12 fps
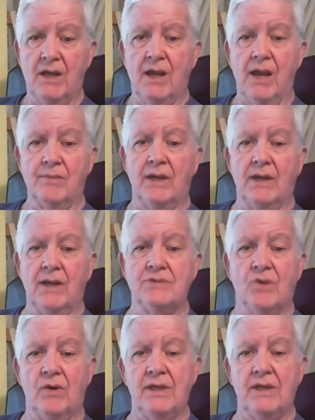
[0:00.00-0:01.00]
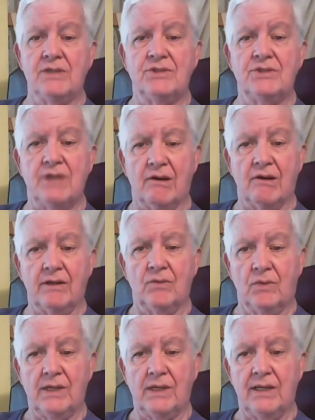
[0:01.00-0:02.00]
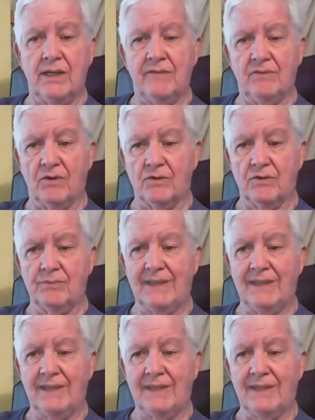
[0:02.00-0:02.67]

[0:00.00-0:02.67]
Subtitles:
and my joy is sharing what I have learned